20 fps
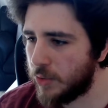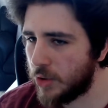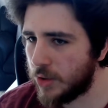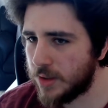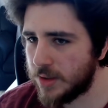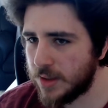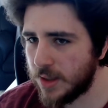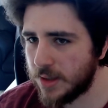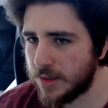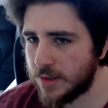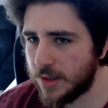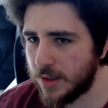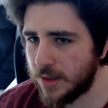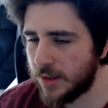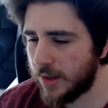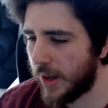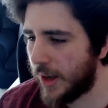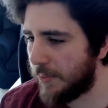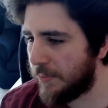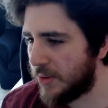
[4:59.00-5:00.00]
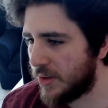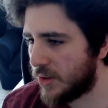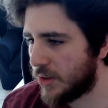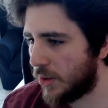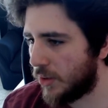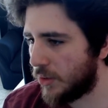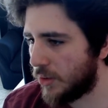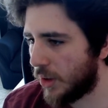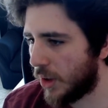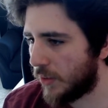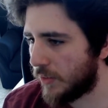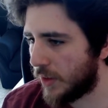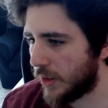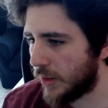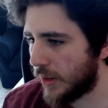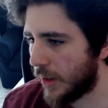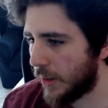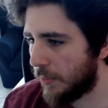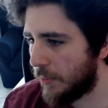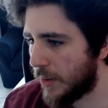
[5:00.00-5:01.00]
to the 16th episode of the
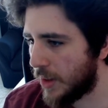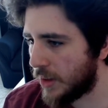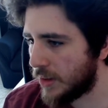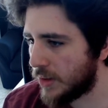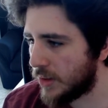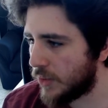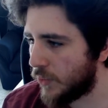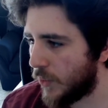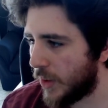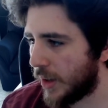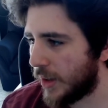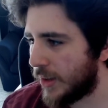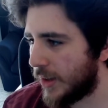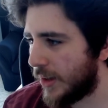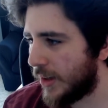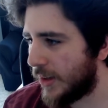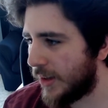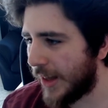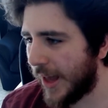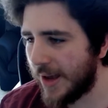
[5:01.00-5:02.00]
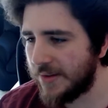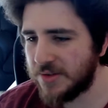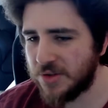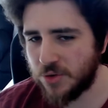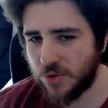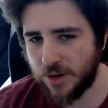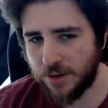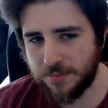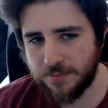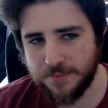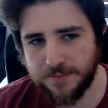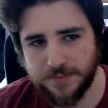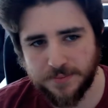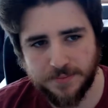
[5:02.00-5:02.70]
Tech Pills weekly live stream.